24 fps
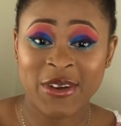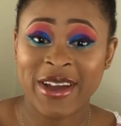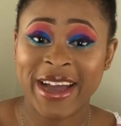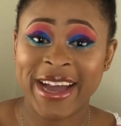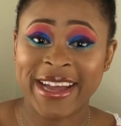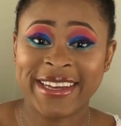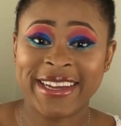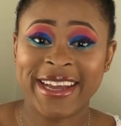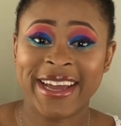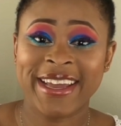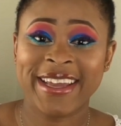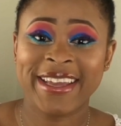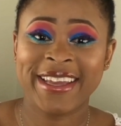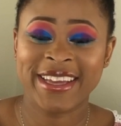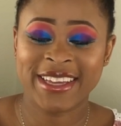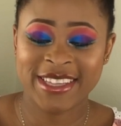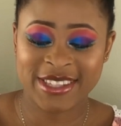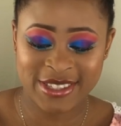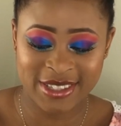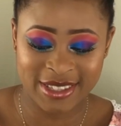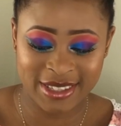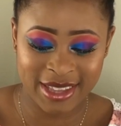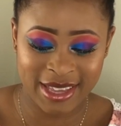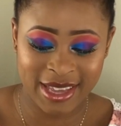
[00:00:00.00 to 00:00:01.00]
Ada here.
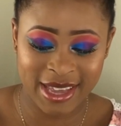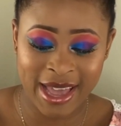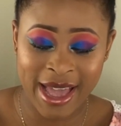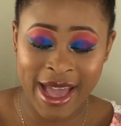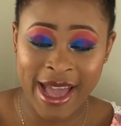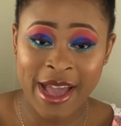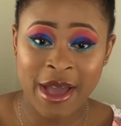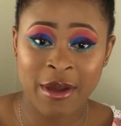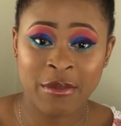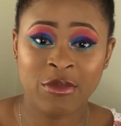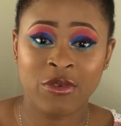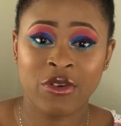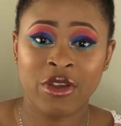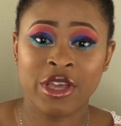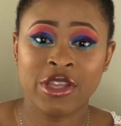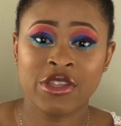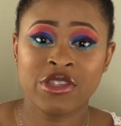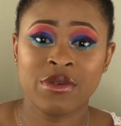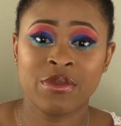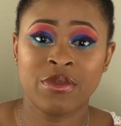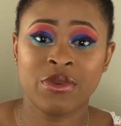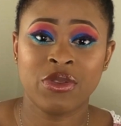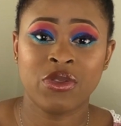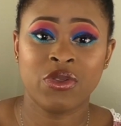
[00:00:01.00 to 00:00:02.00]
Today I am going to
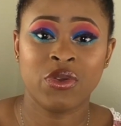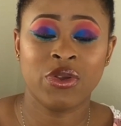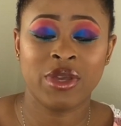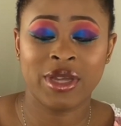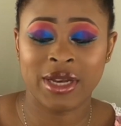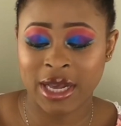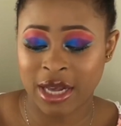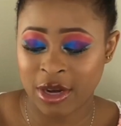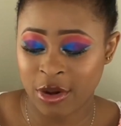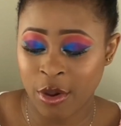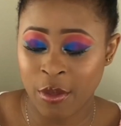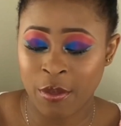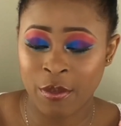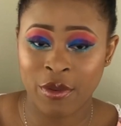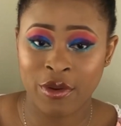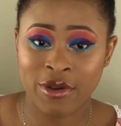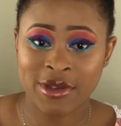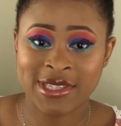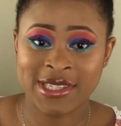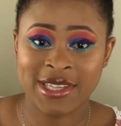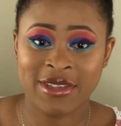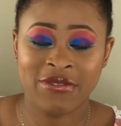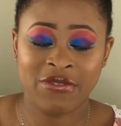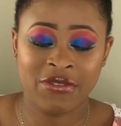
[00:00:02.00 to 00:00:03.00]
be doing an
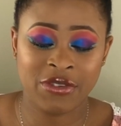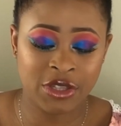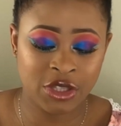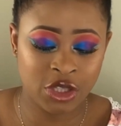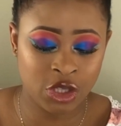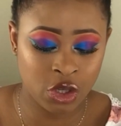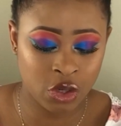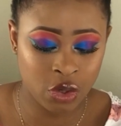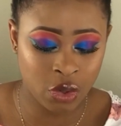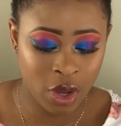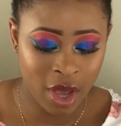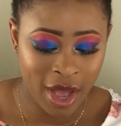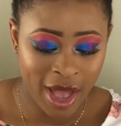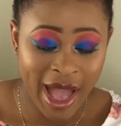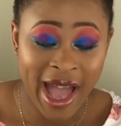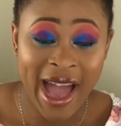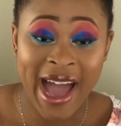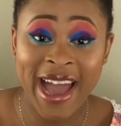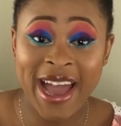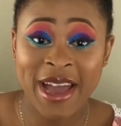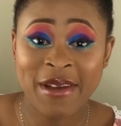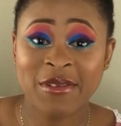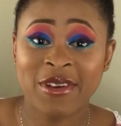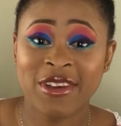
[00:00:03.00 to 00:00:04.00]
unboxing video.
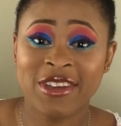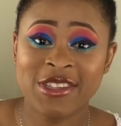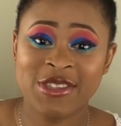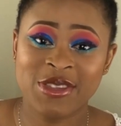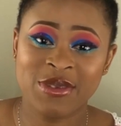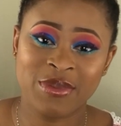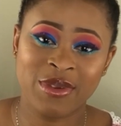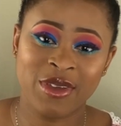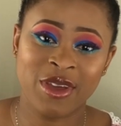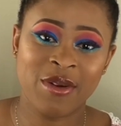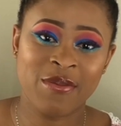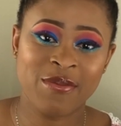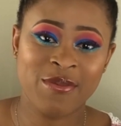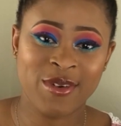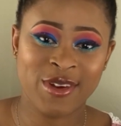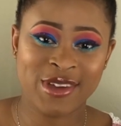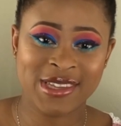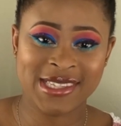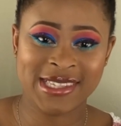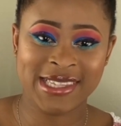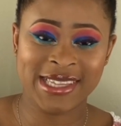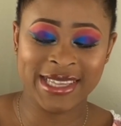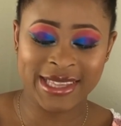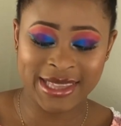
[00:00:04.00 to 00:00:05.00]
I am going to be
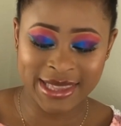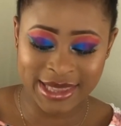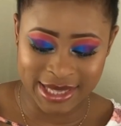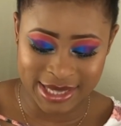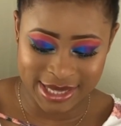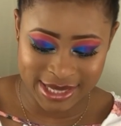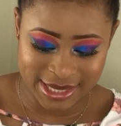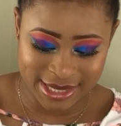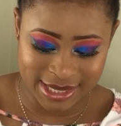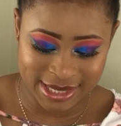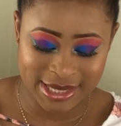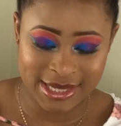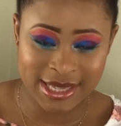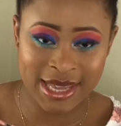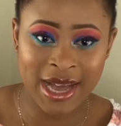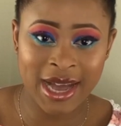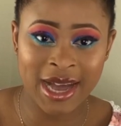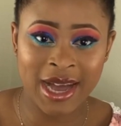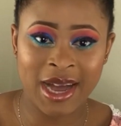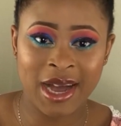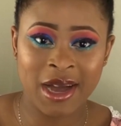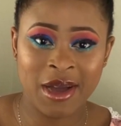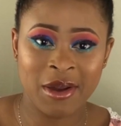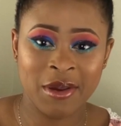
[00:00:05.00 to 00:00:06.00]
unboxing this
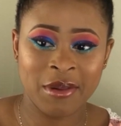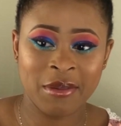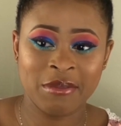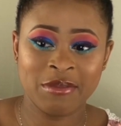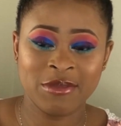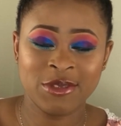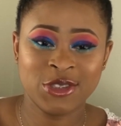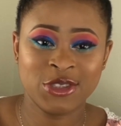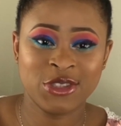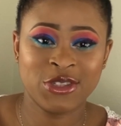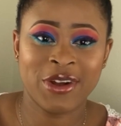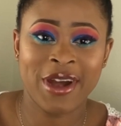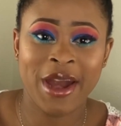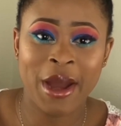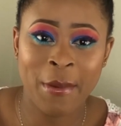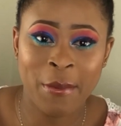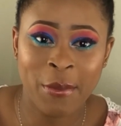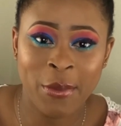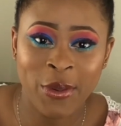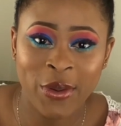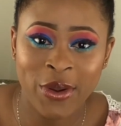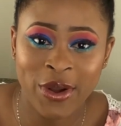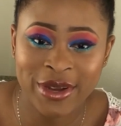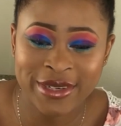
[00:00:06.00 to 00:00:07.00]

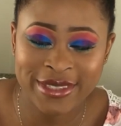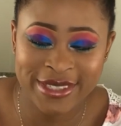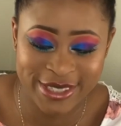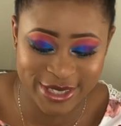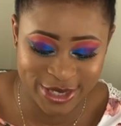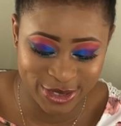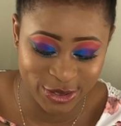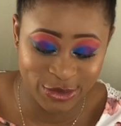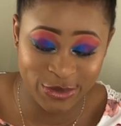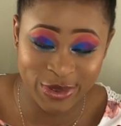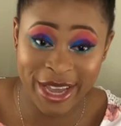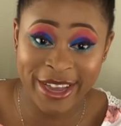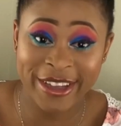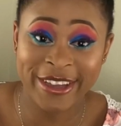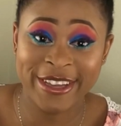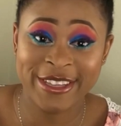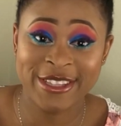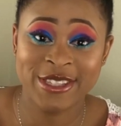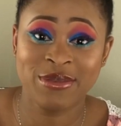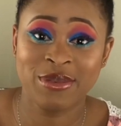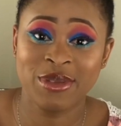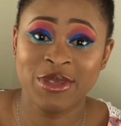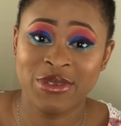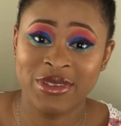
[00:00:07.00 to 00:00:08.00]
tripod, so we are going
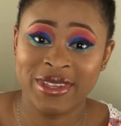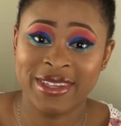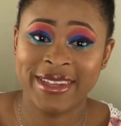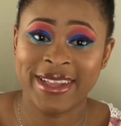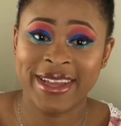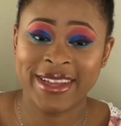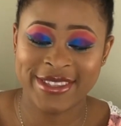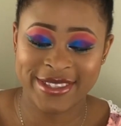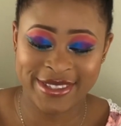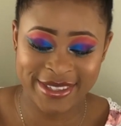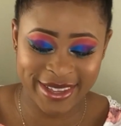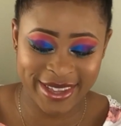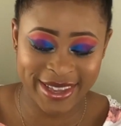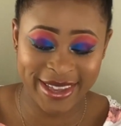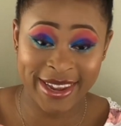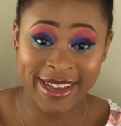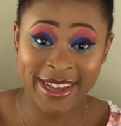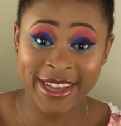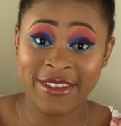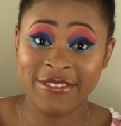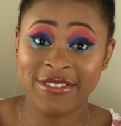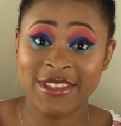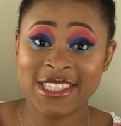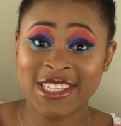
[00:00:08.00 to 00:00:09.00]
to be doing that together.
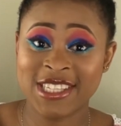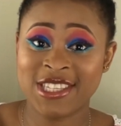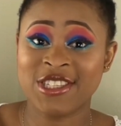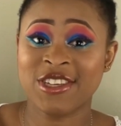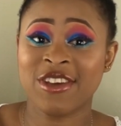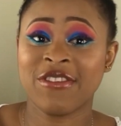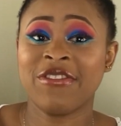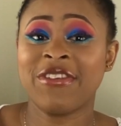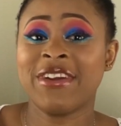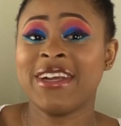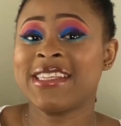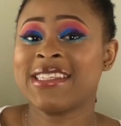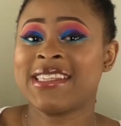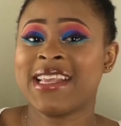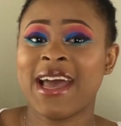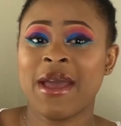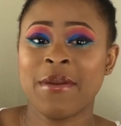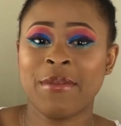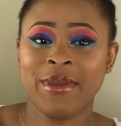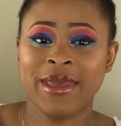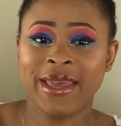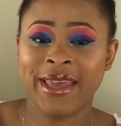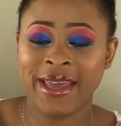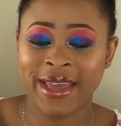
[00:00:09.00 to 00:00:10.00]
If this is your first time
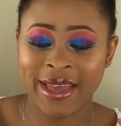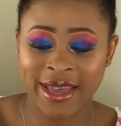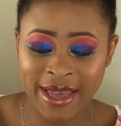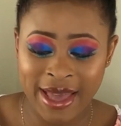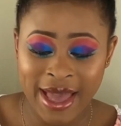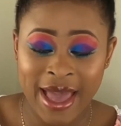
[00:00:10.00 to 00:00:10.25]
here,